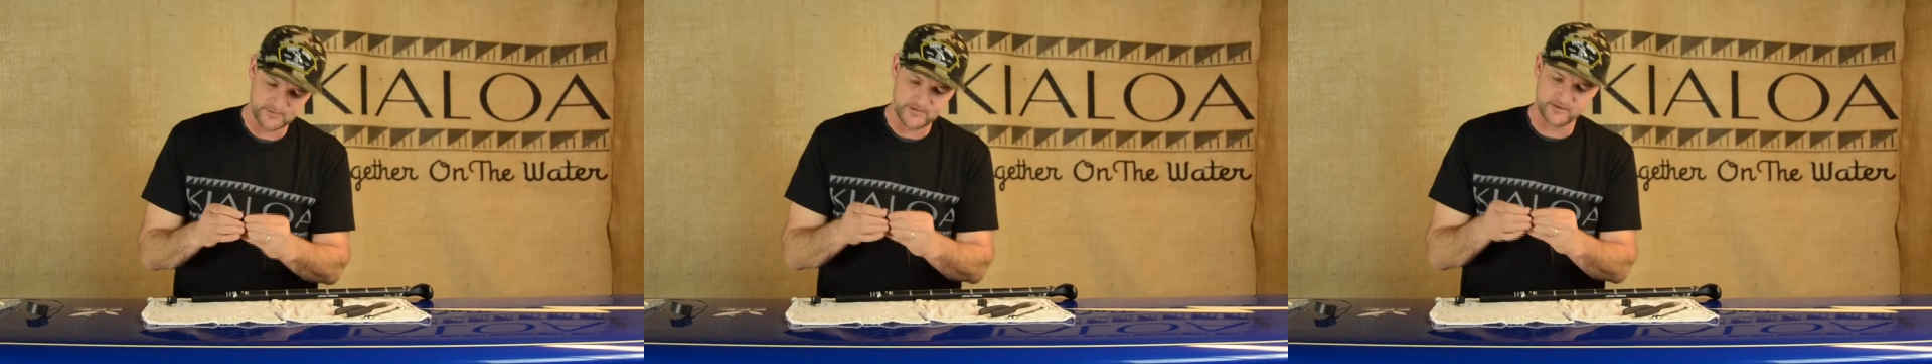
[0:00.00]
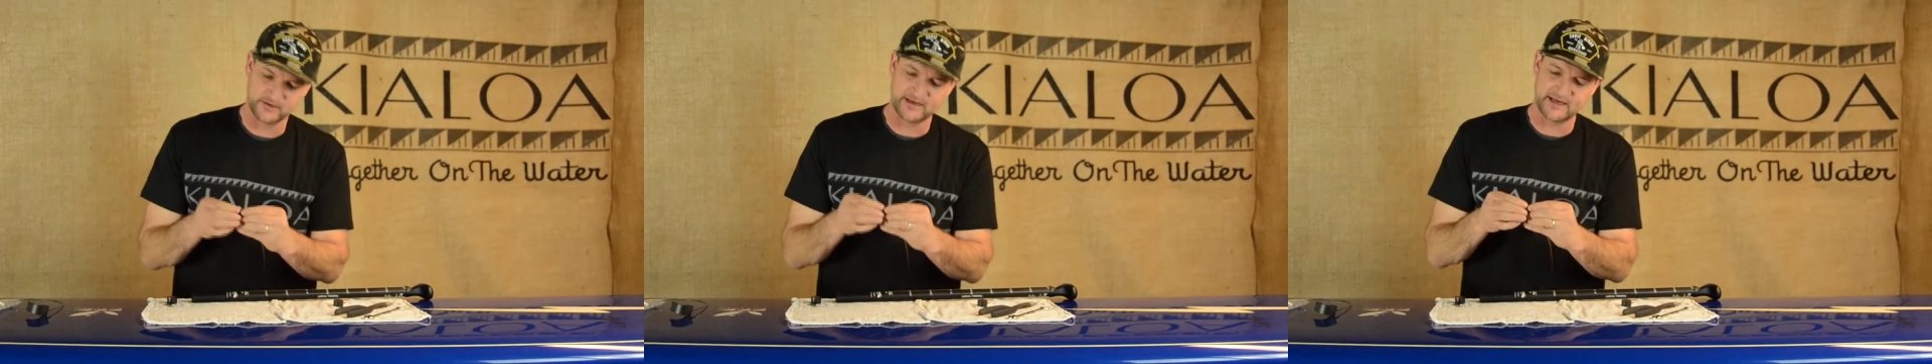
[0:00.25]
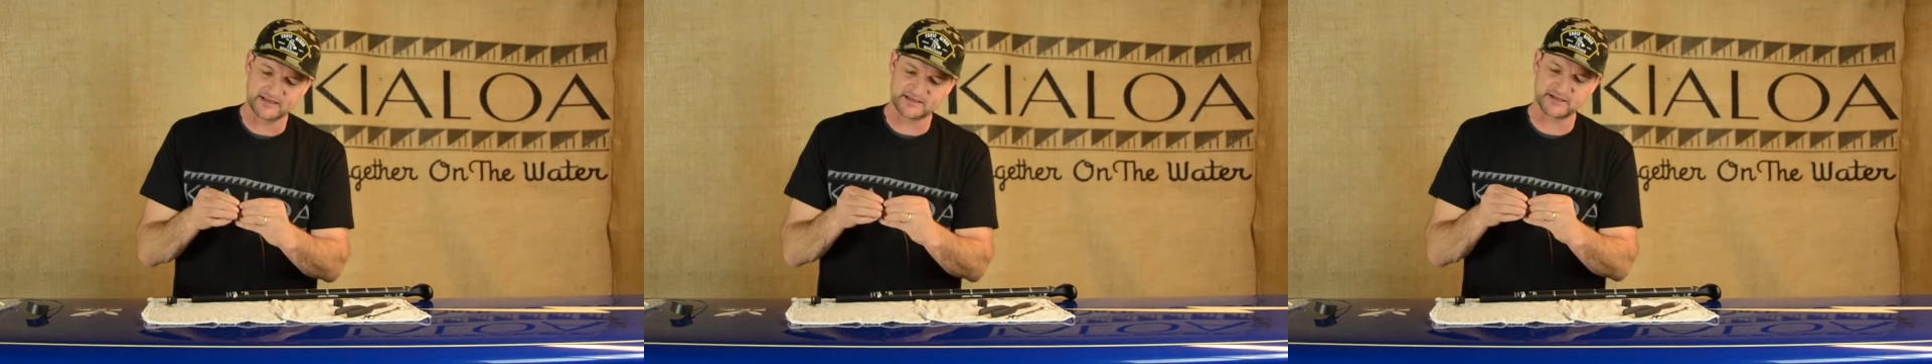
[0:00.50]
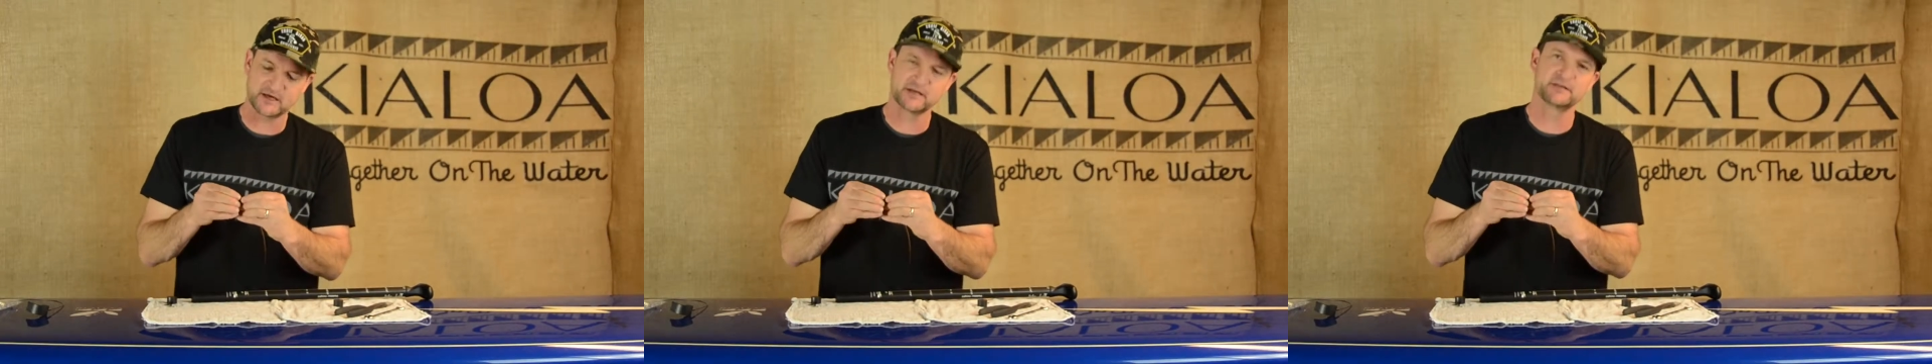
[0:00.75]
You'll get it
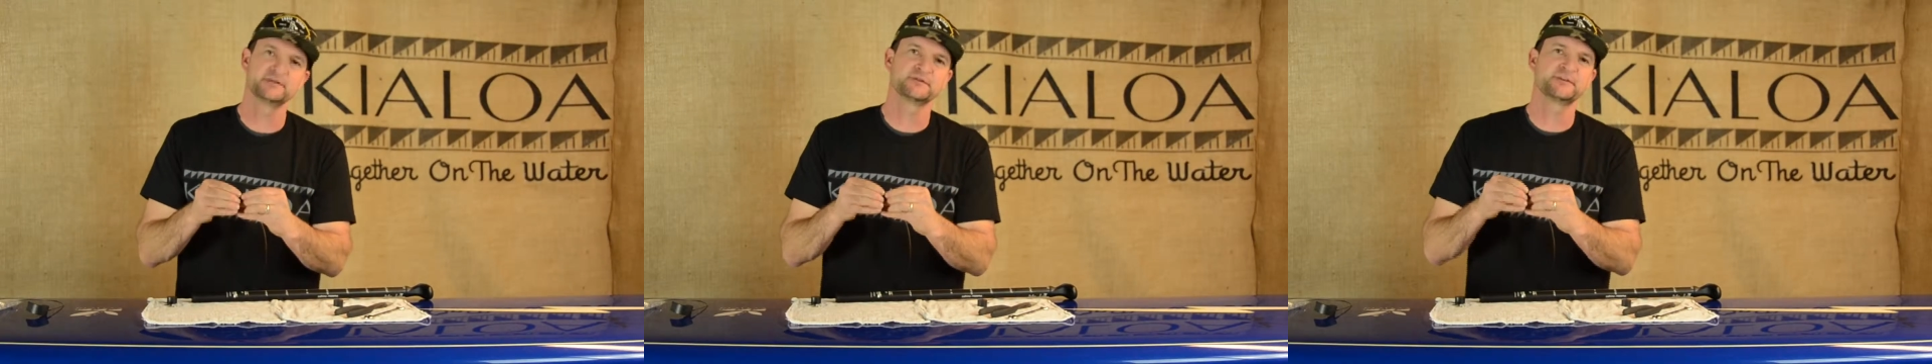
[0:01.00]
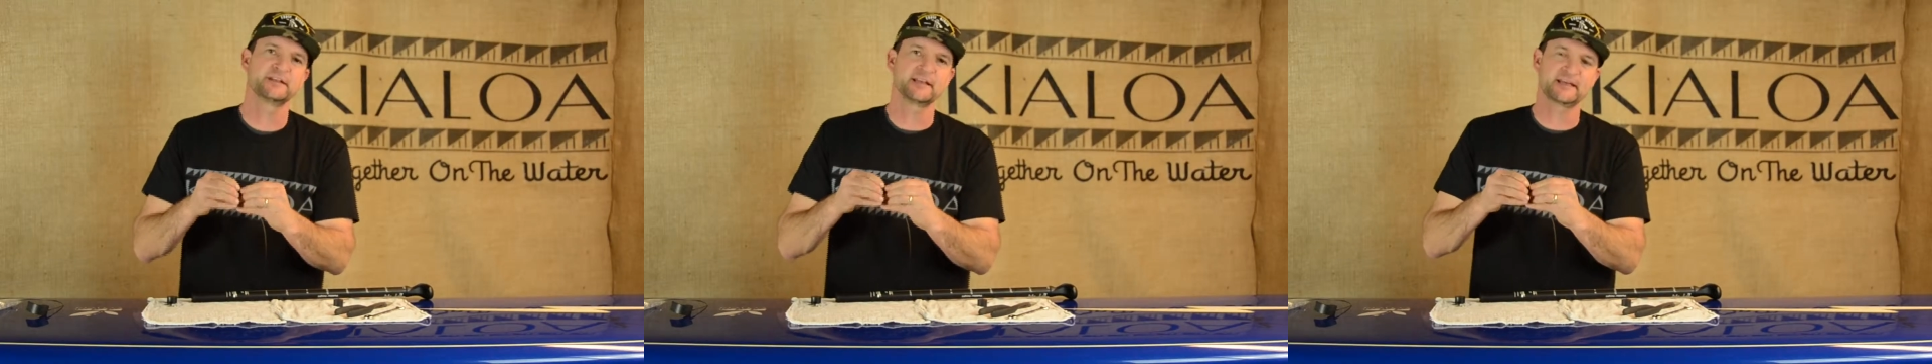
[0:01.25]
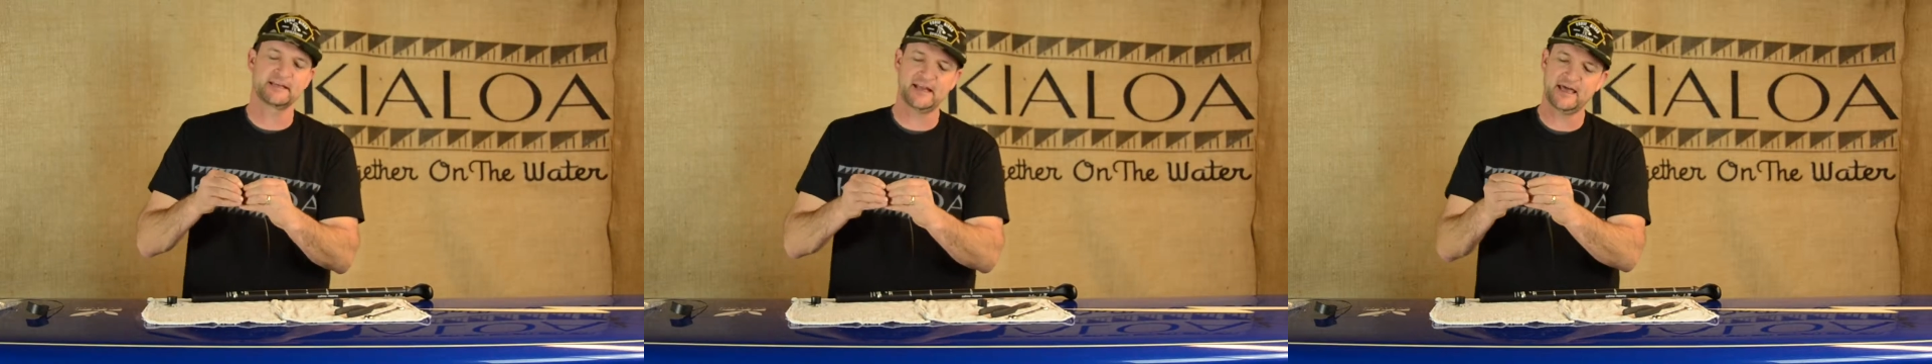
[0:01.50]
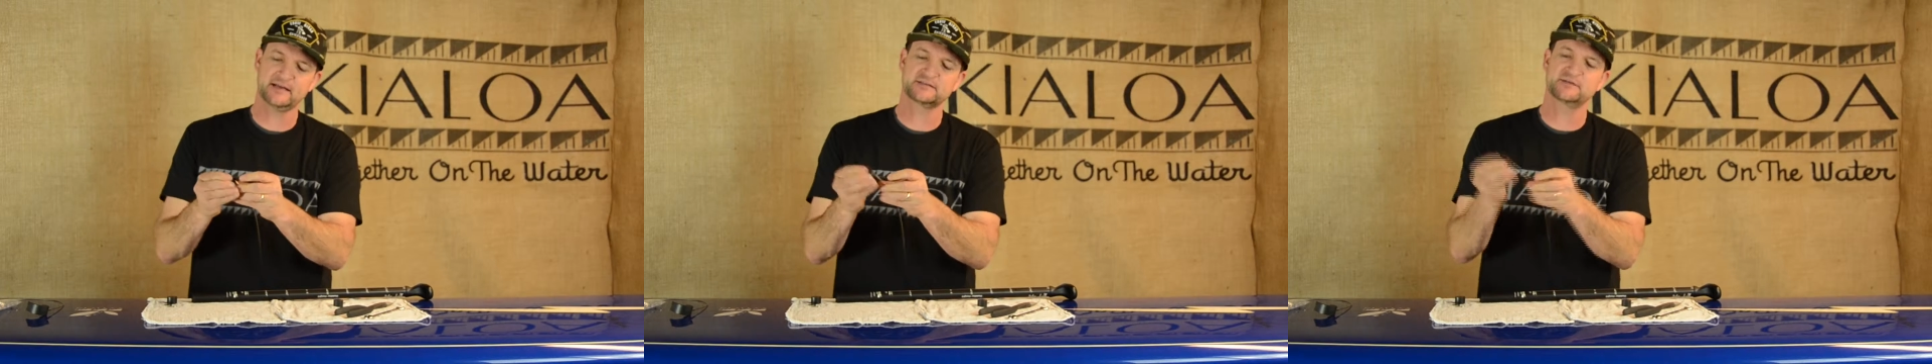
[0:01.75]
started and you'll feel it
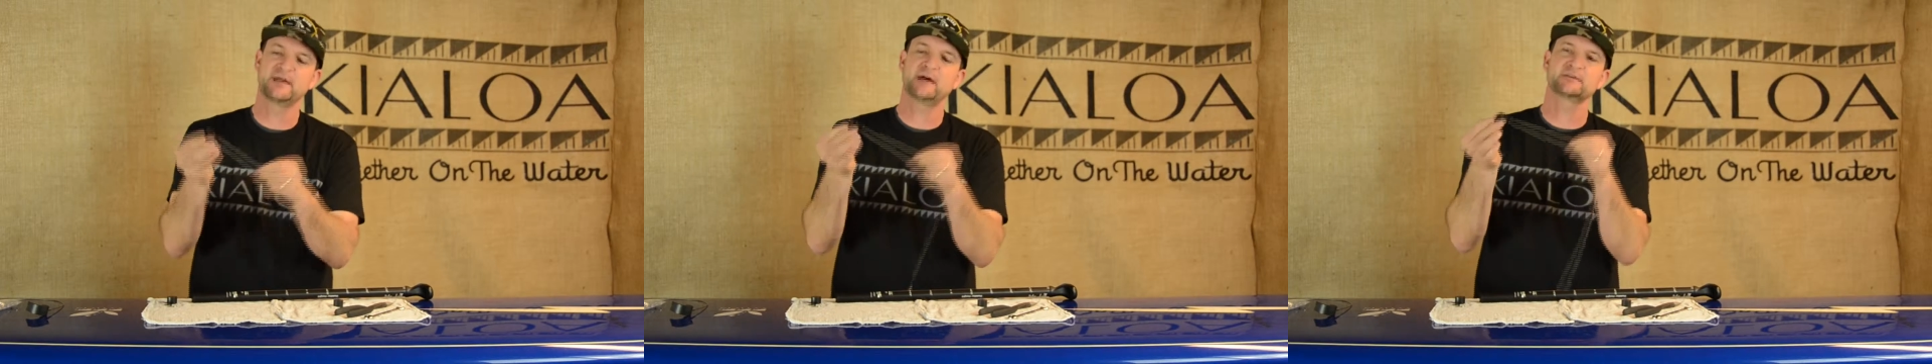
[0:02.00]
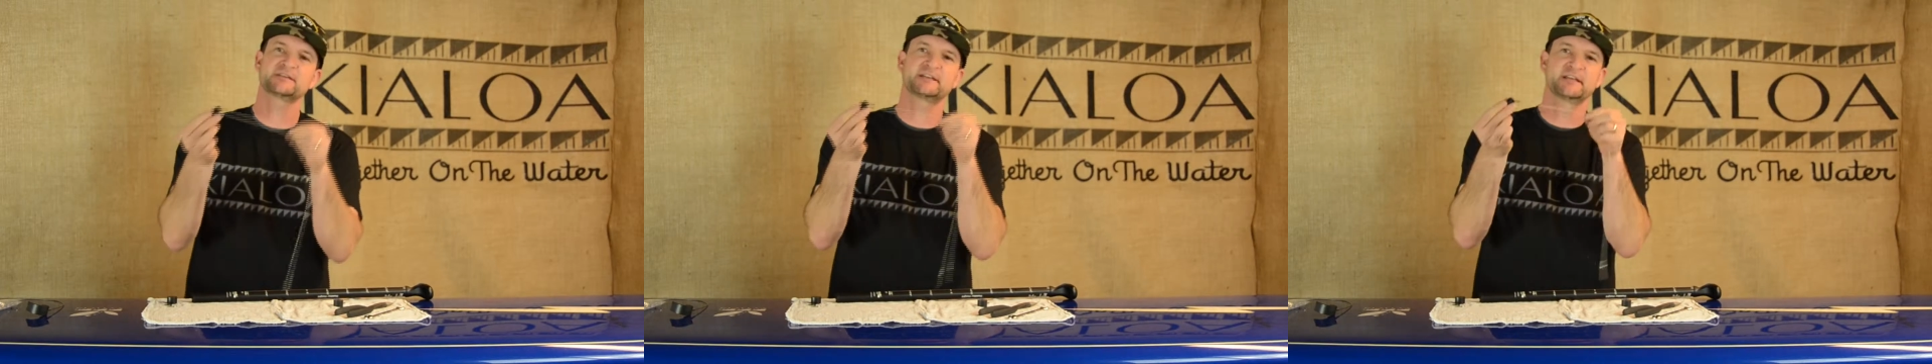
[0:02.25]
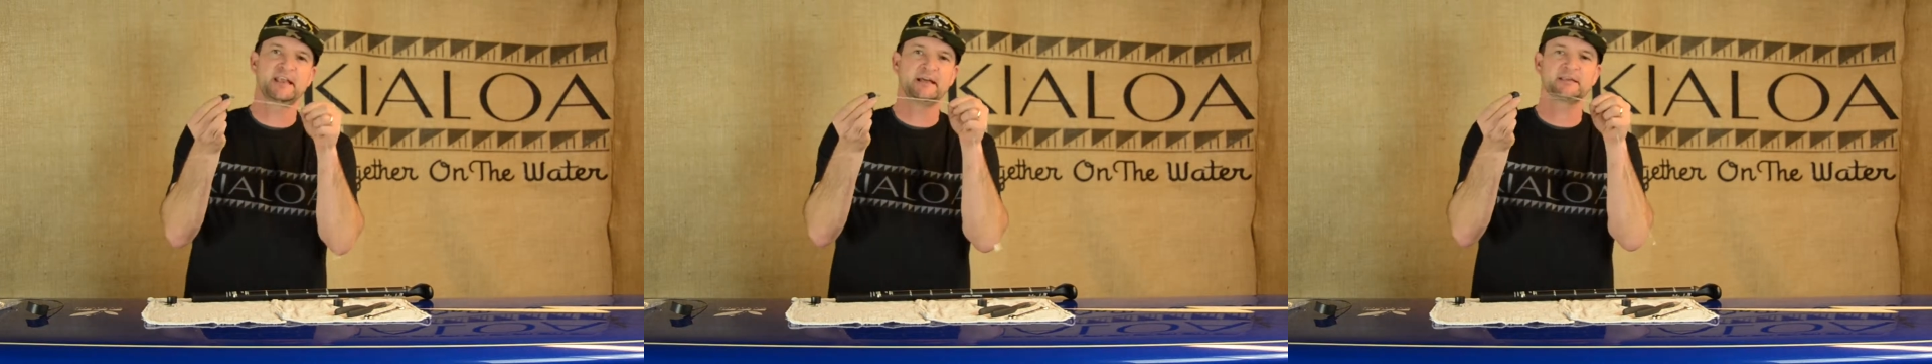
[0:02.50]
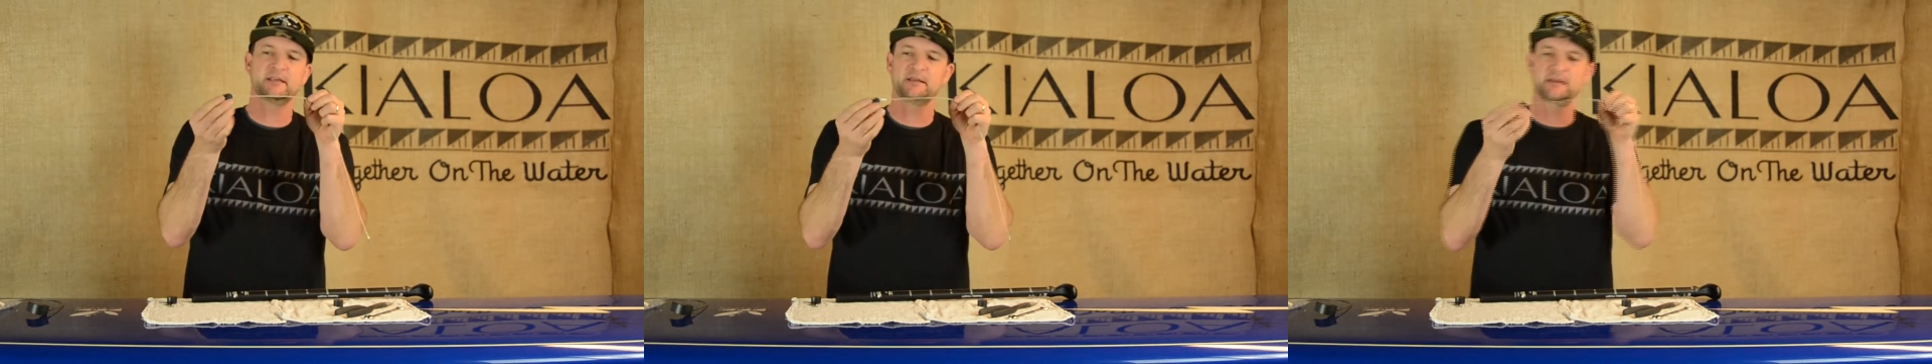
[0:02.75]
connect. So now it's
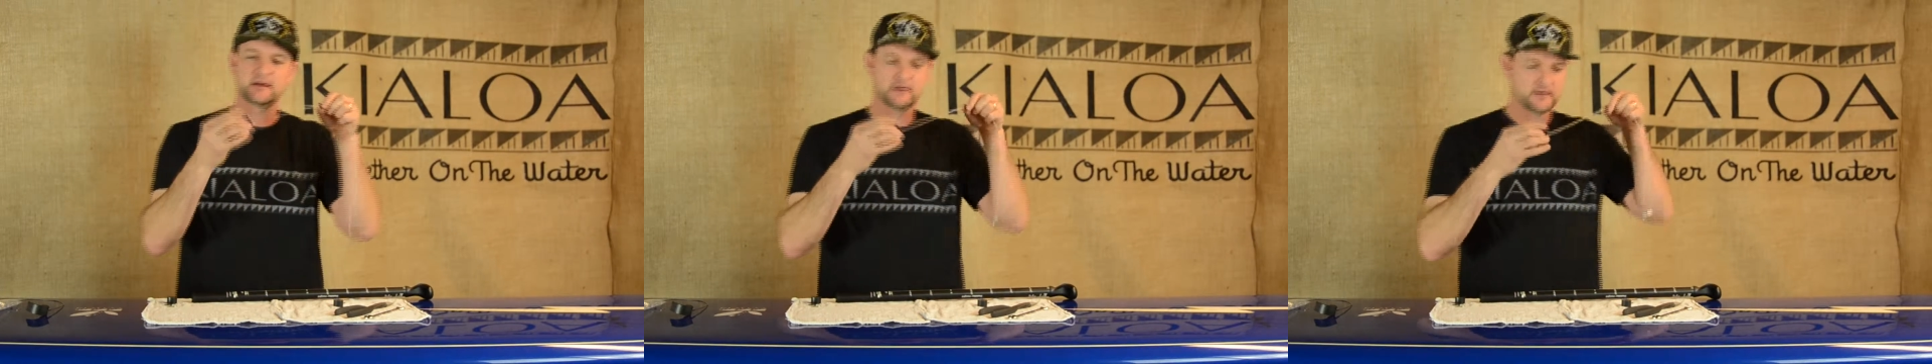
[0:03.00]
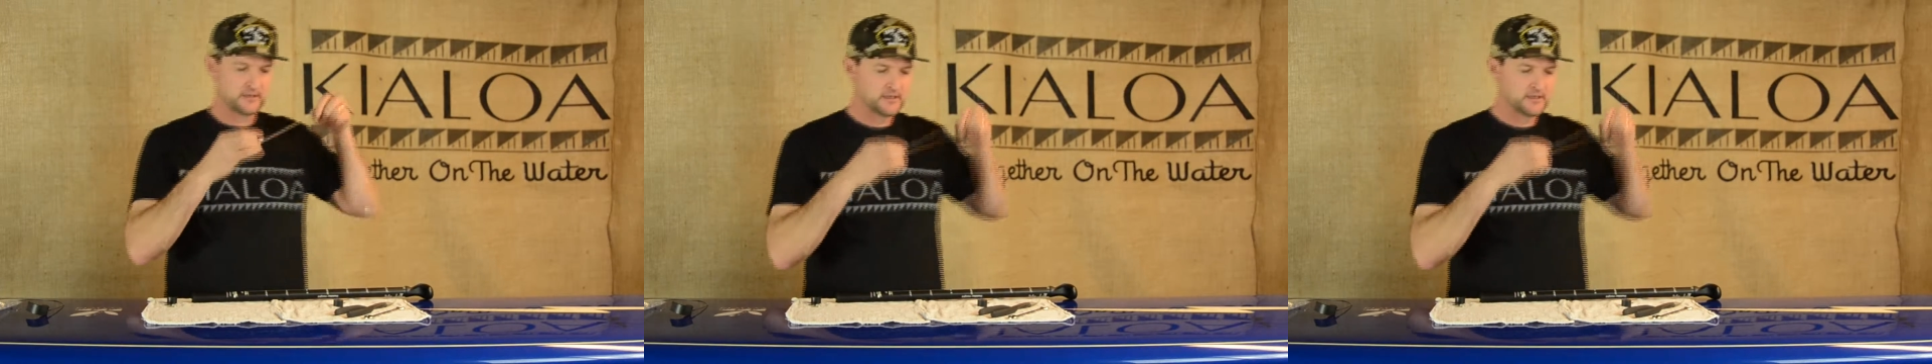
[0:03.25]
connected in there.